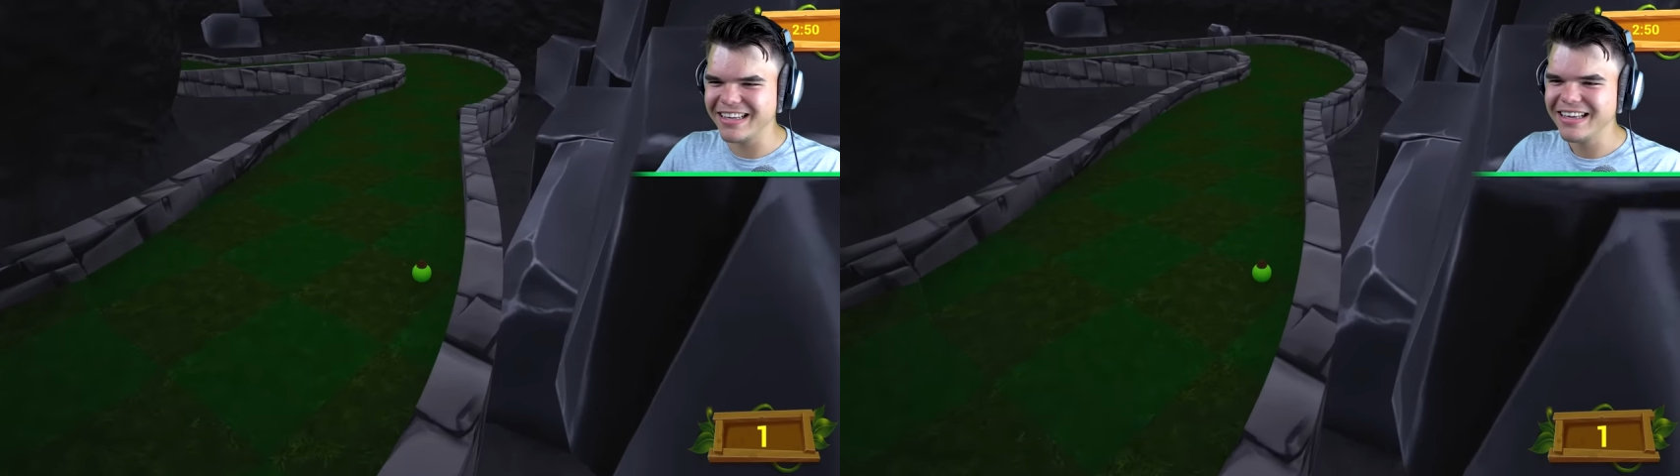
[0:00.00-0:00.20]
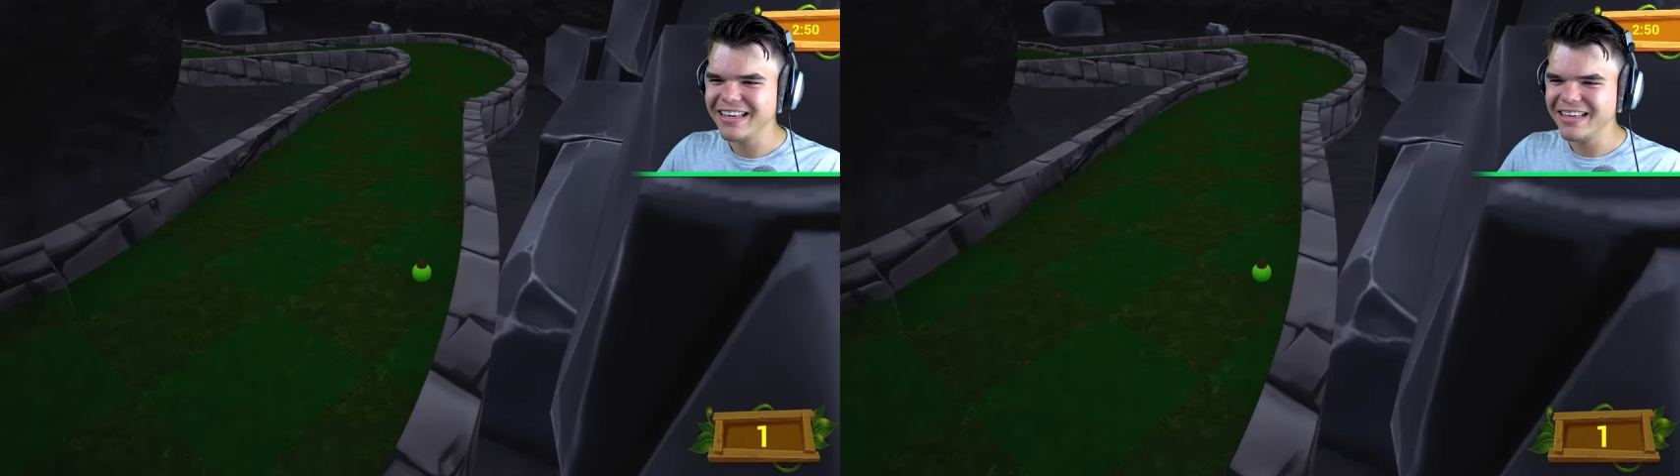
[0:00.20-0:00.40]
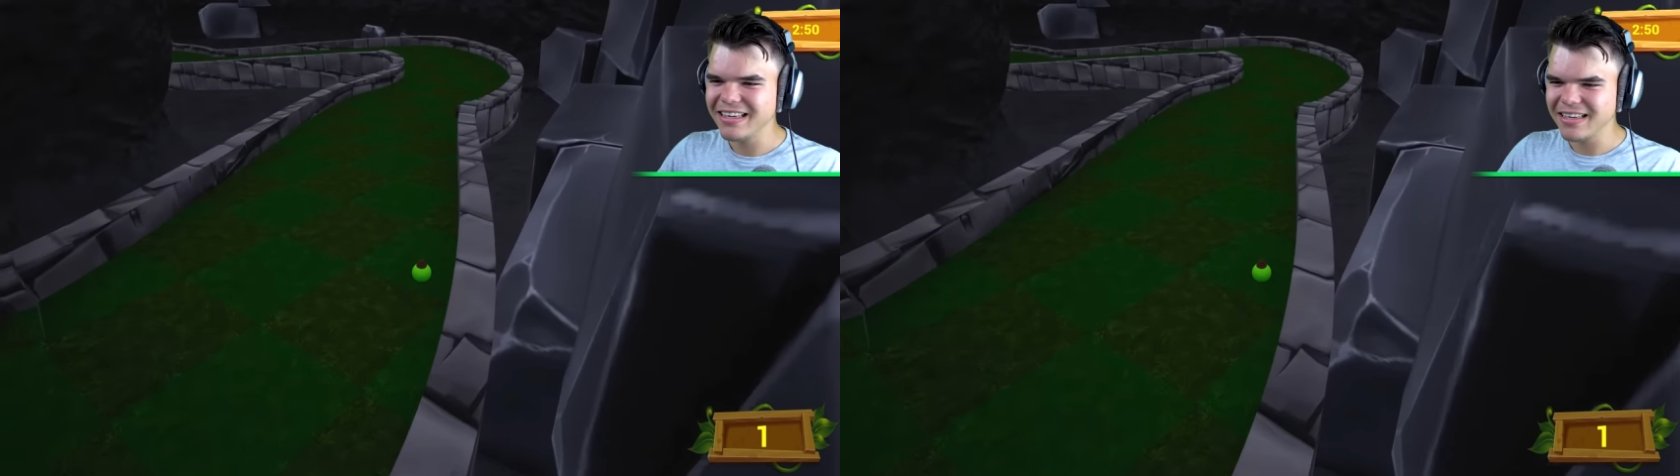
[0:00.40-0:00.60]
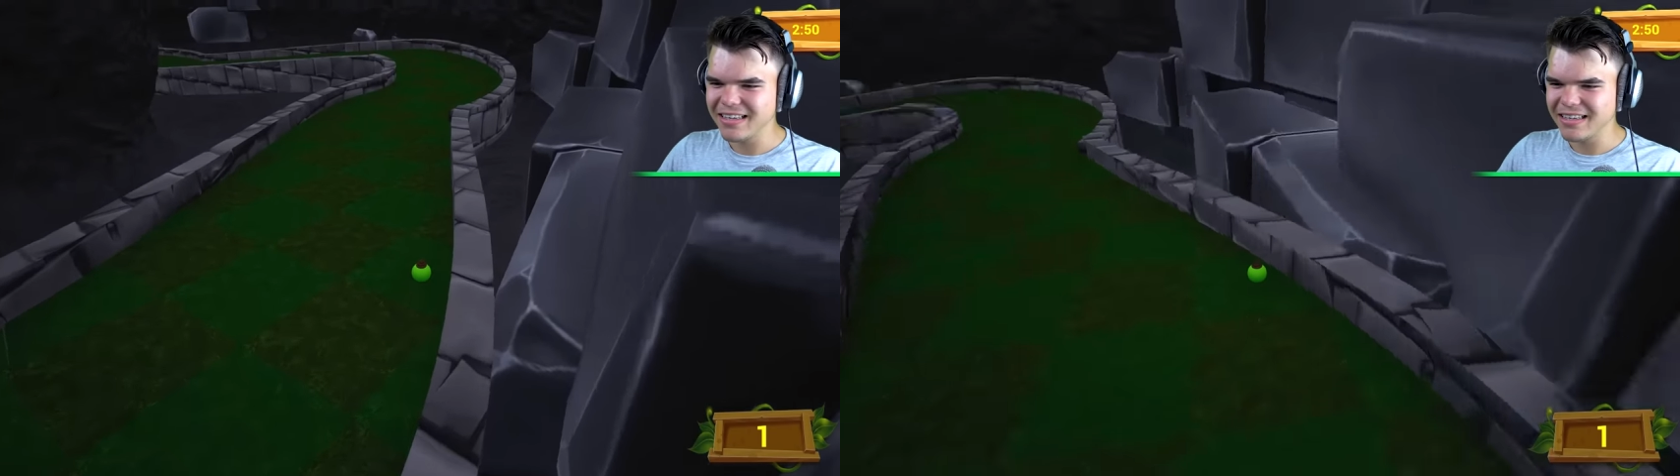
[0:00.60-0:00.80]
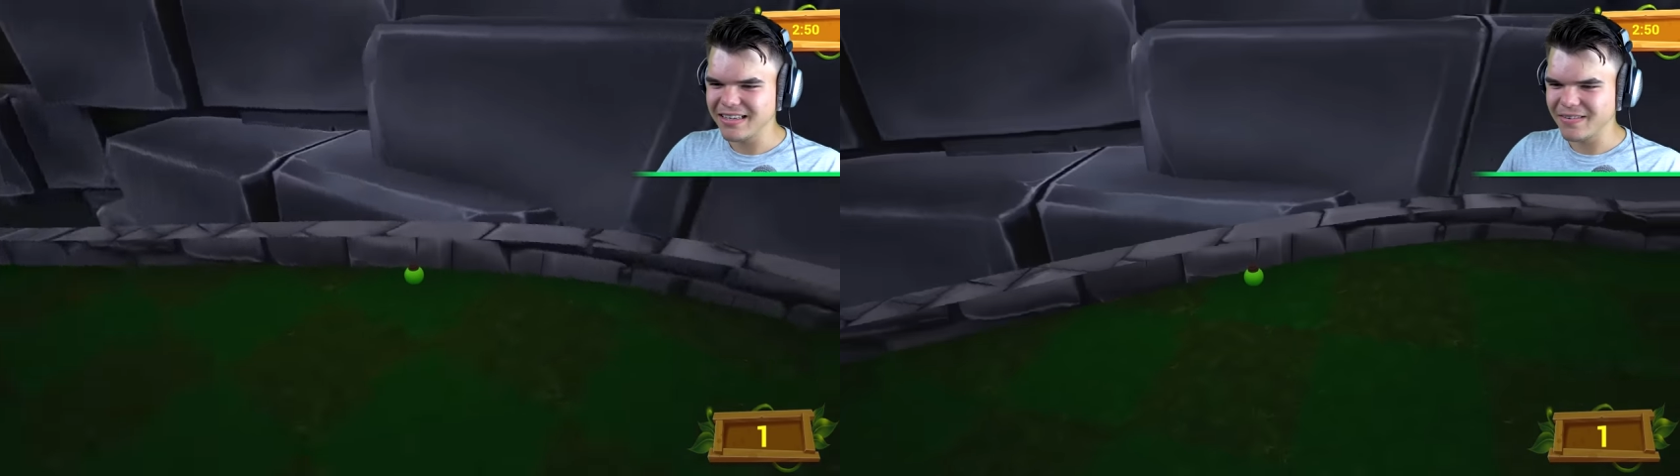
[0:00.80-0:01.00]
He's
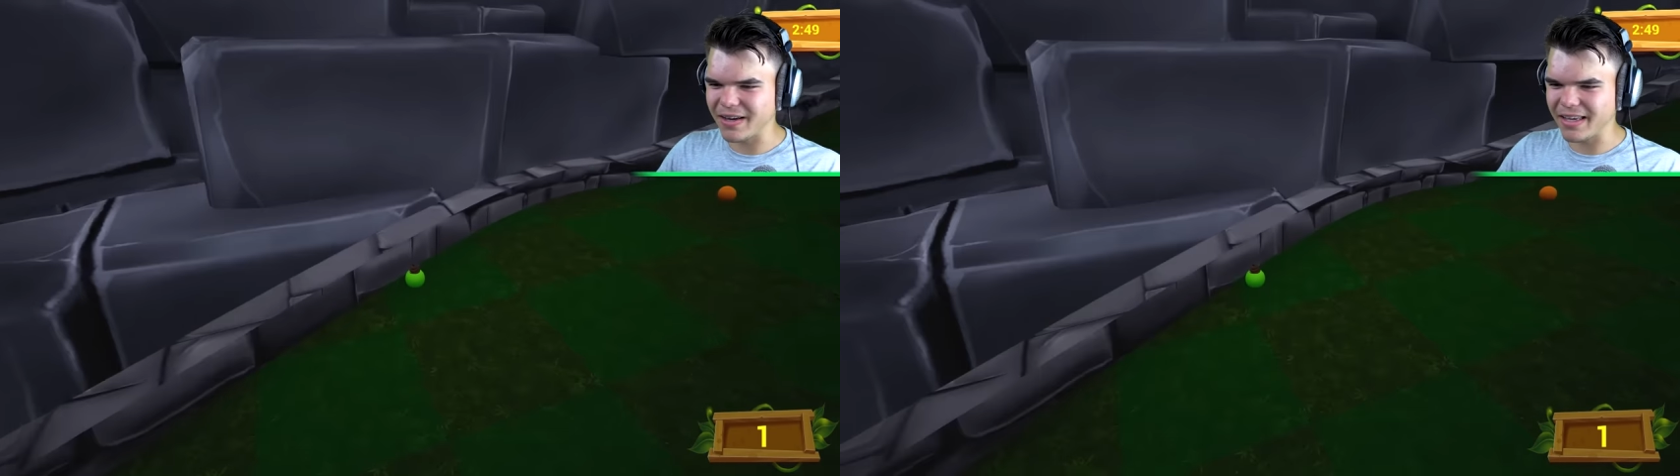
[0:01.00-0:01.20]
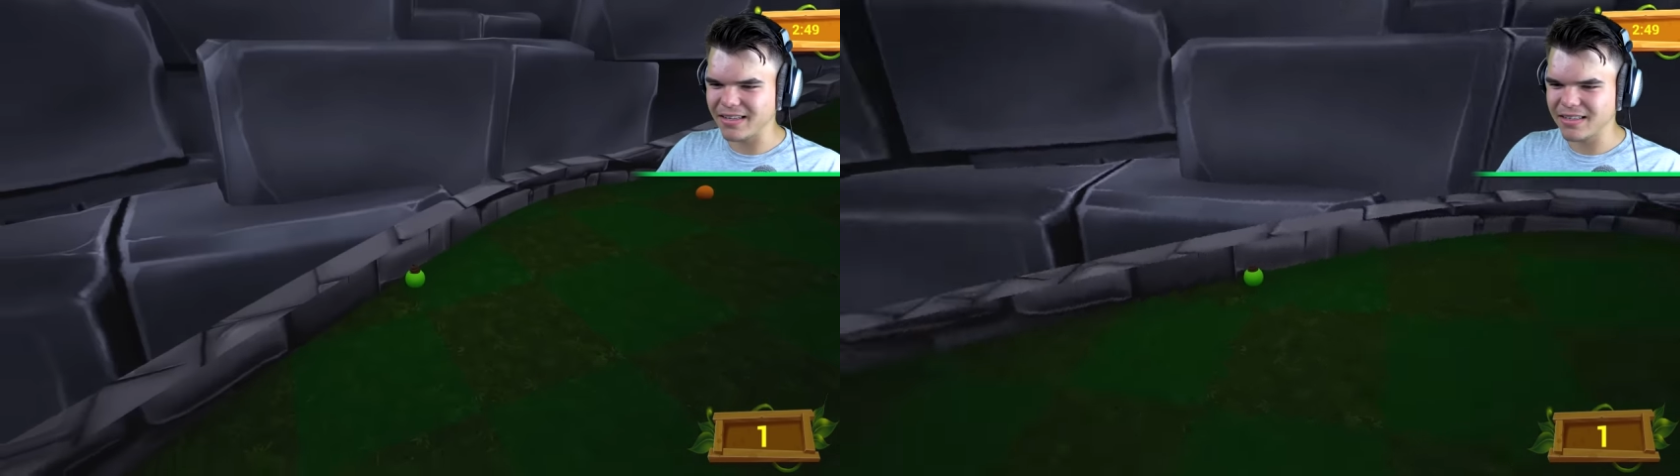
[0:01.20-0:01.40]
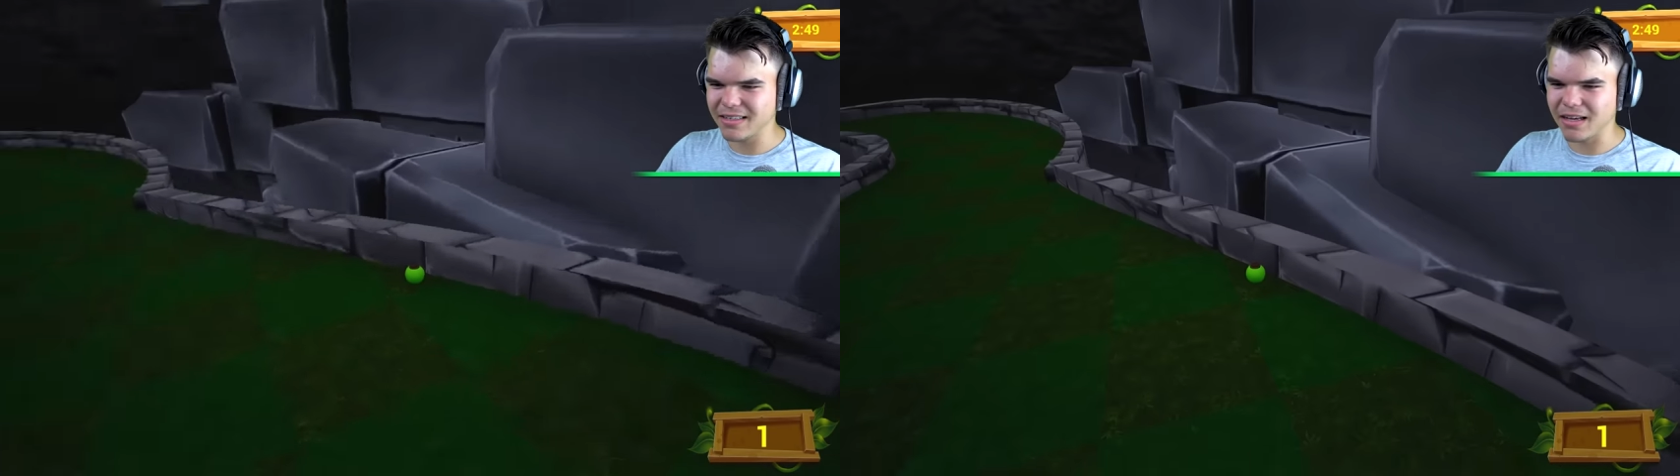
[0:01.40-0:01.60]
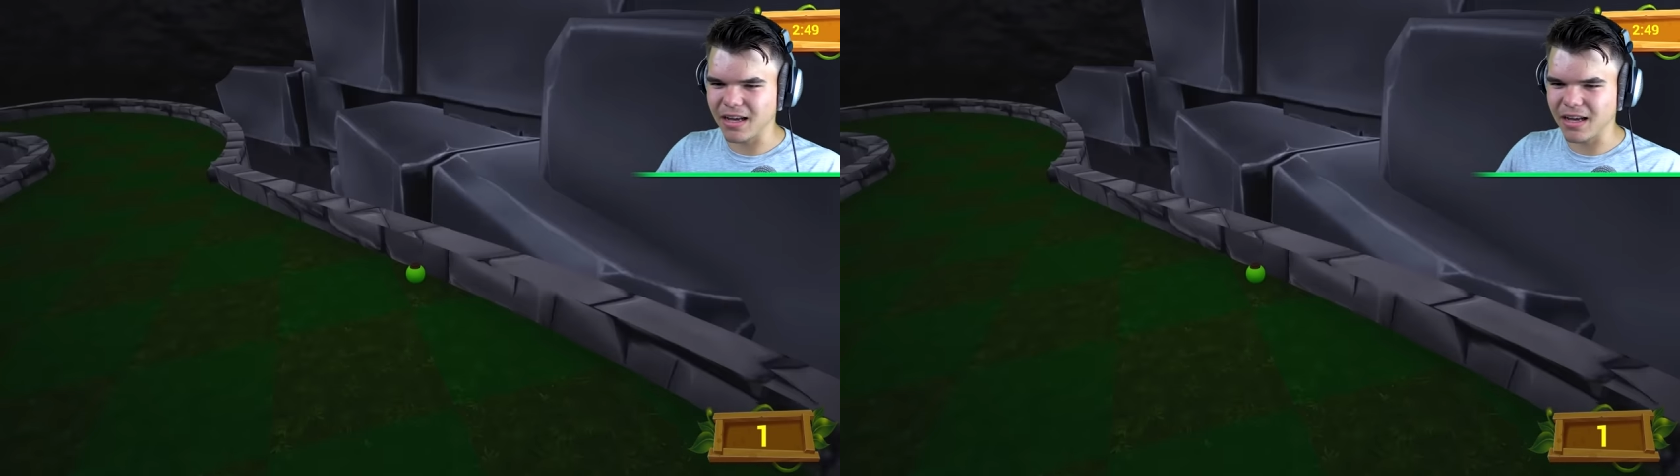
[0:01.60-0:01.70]
yep. Wait. Maybe.